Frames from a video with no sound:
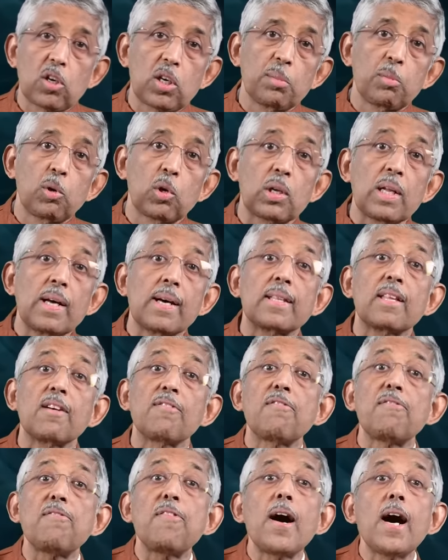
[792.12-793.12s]
I've talked about
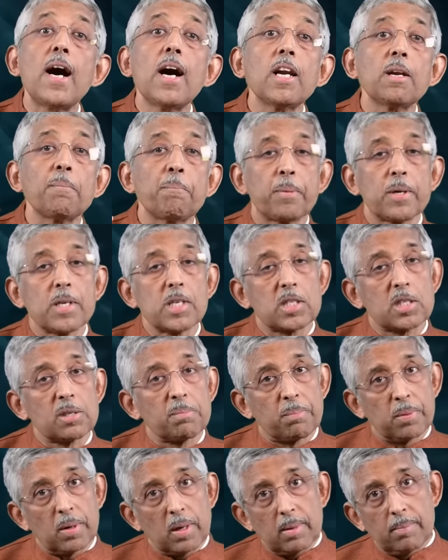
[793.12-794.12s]
the FAR
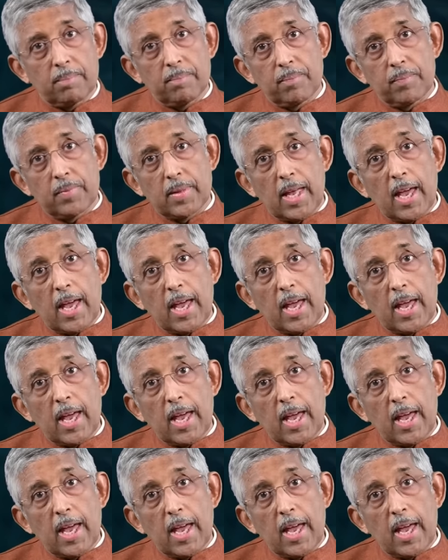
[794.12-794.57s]
principle,